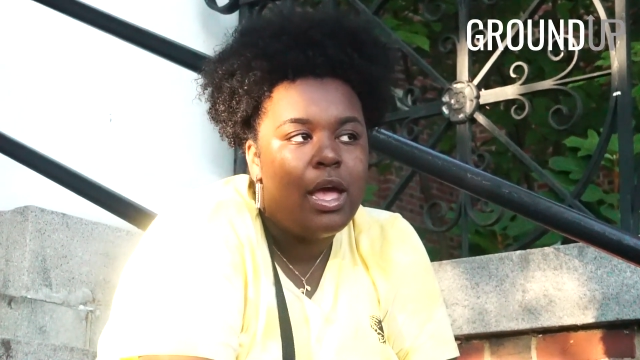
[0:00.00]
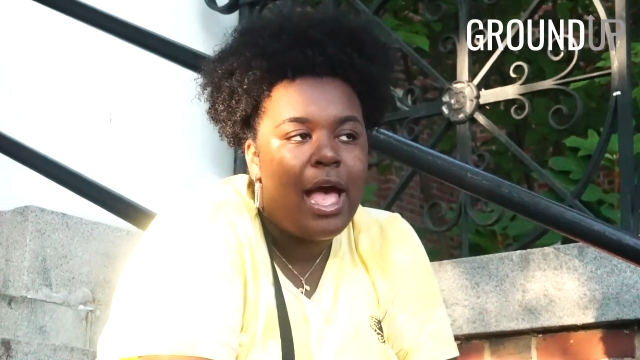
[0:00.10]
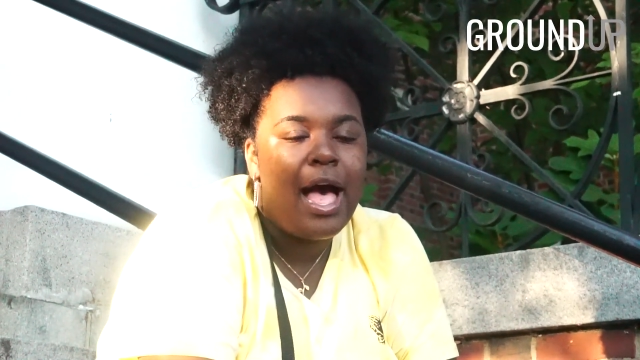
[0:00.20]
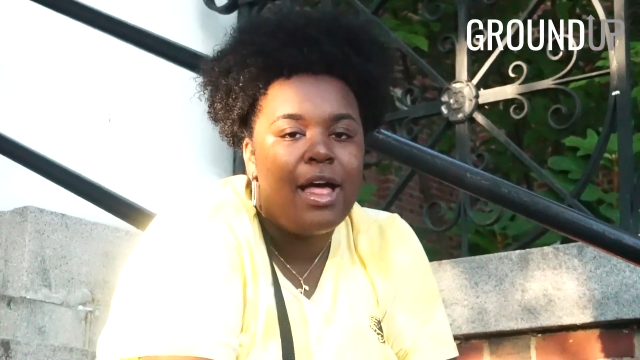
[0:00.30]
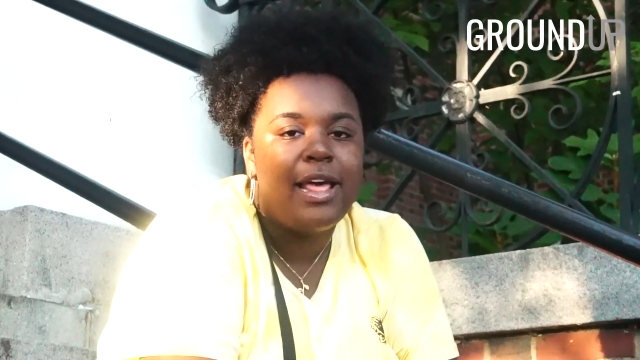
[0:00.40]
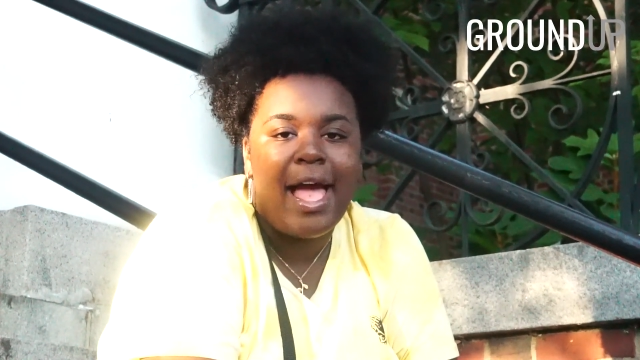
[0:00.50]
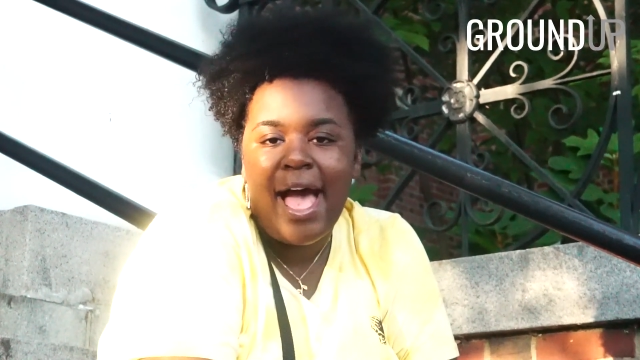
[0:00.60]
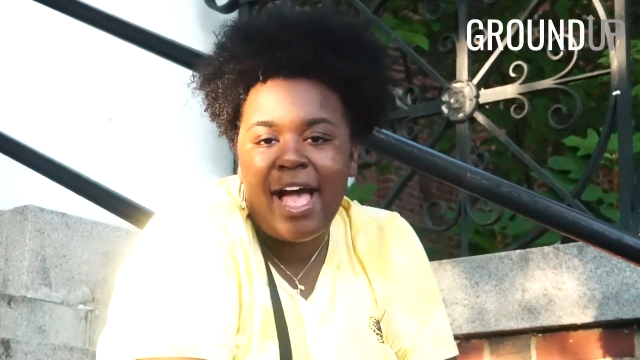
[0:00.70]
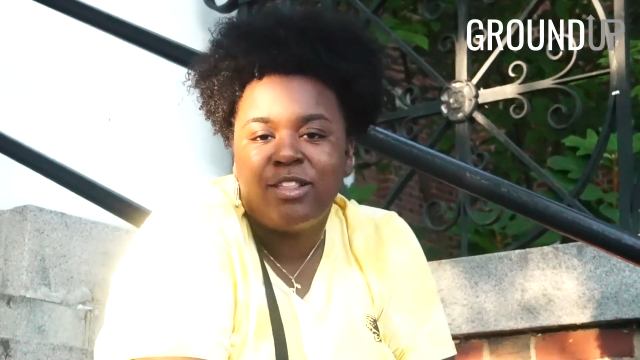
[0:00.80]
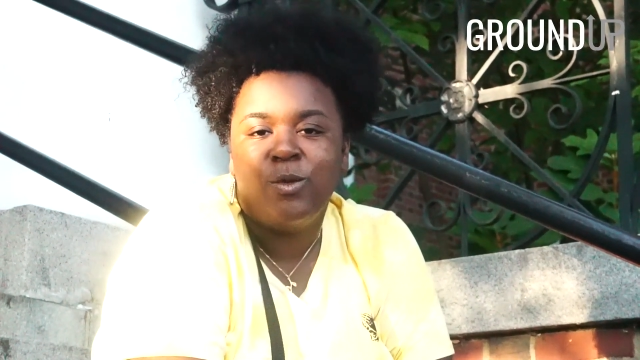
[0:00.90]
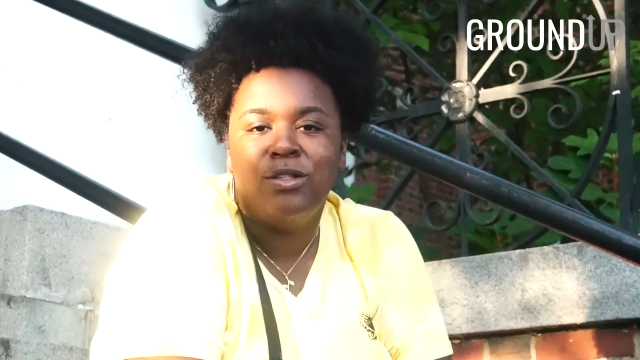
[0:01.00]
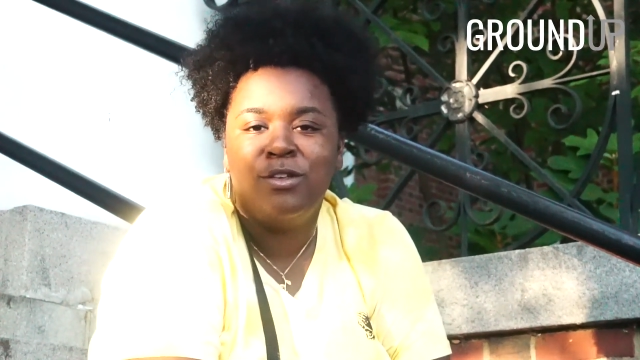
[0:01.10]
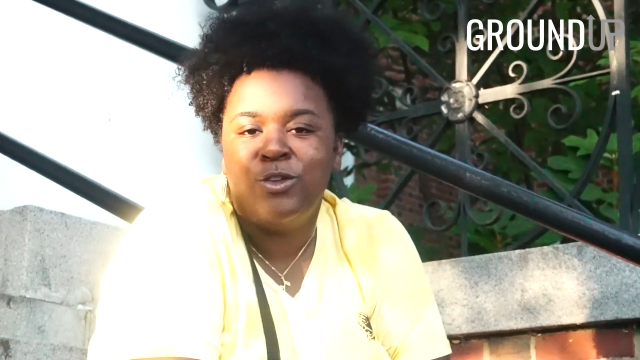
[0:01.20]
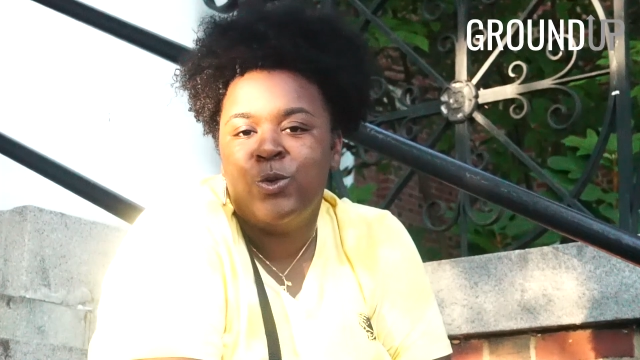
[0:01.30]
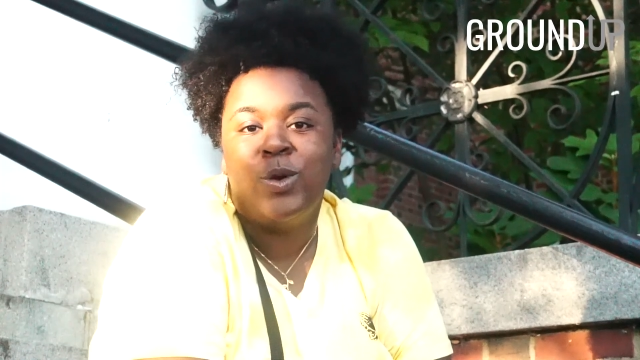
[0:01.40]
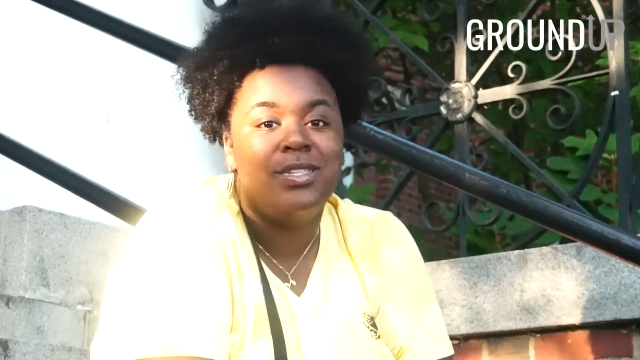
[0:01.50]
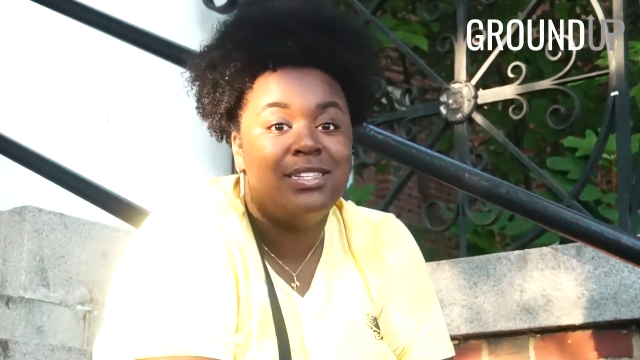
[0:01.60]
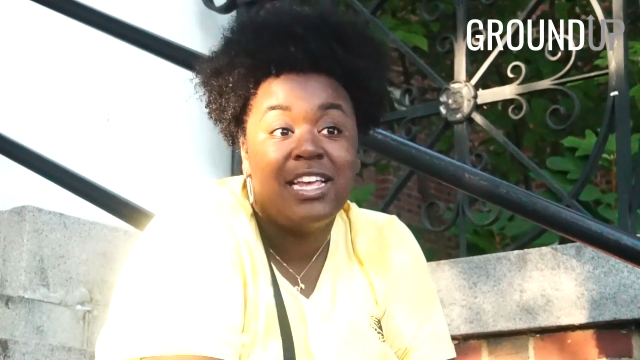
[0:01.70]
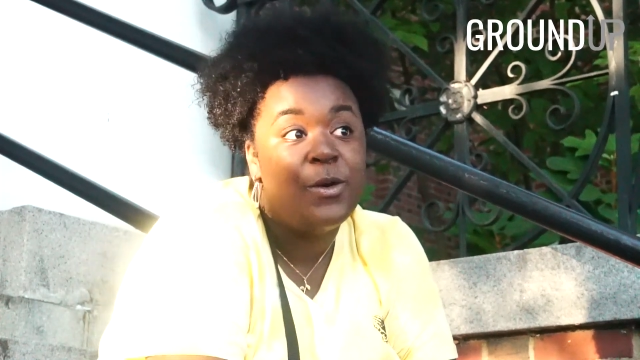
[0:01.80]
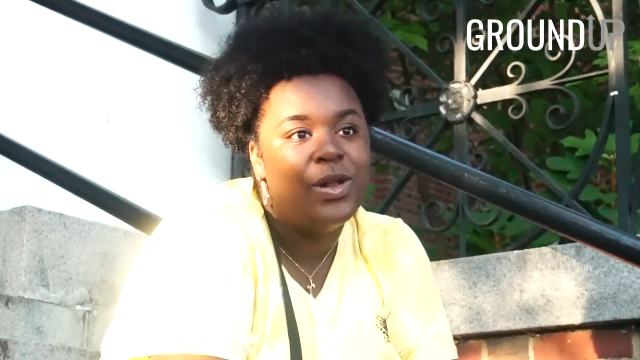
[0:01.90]
how to act, what to do, what to
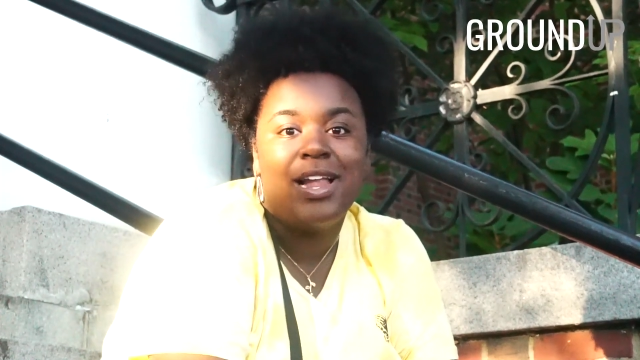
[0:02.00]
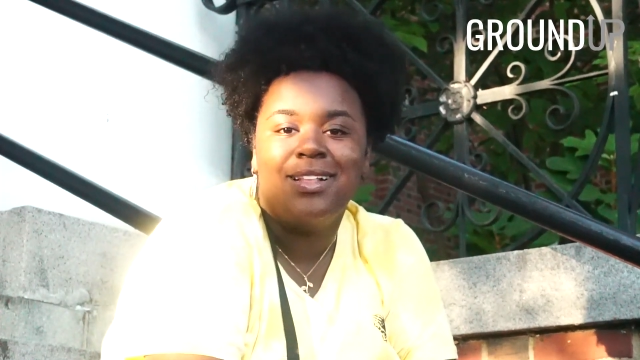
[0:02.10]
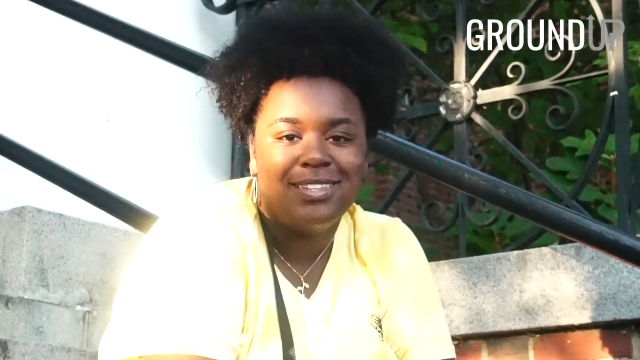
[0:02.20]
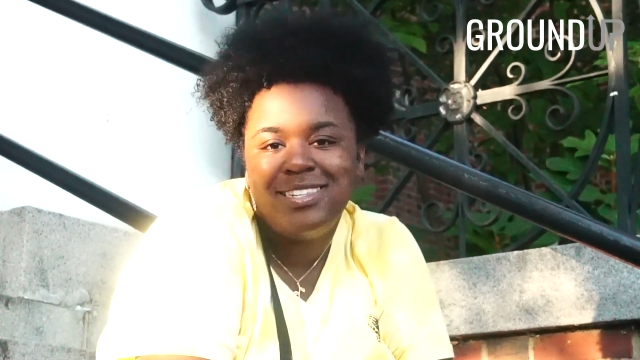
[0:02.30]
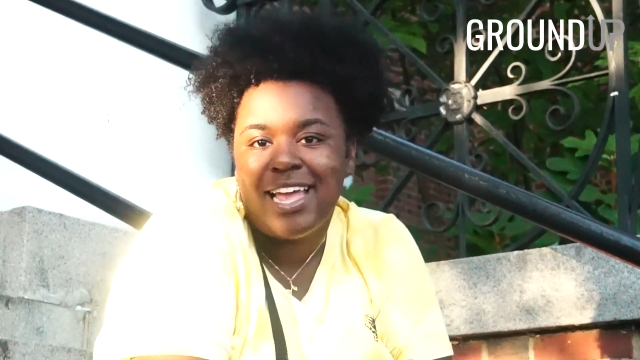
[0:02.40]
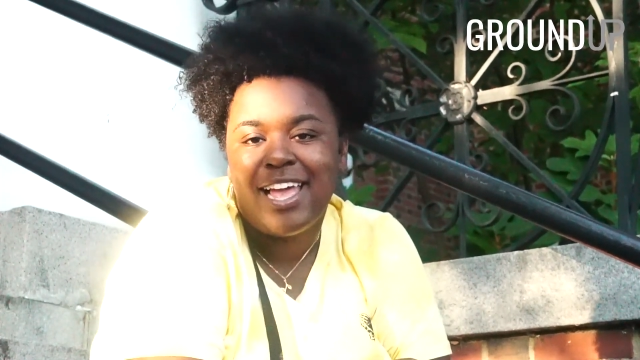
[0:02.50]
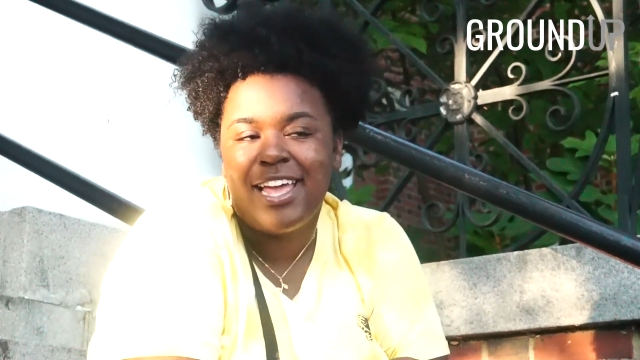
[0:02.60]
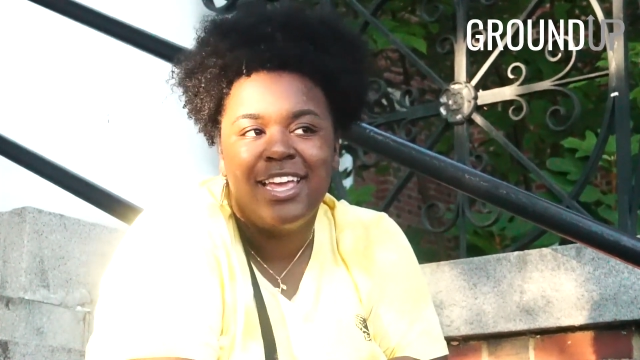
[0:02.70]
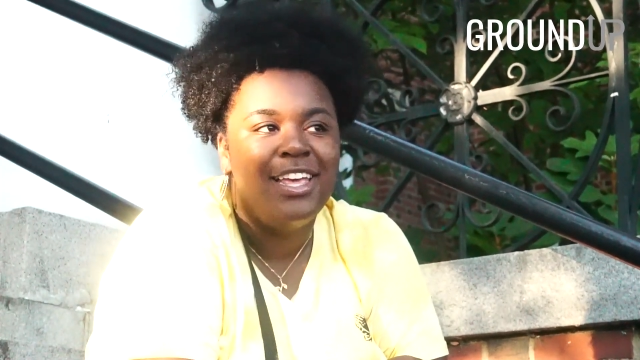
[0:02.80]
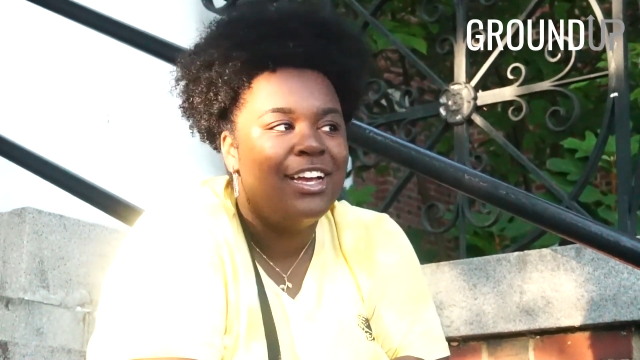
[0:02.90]
say, what not to say.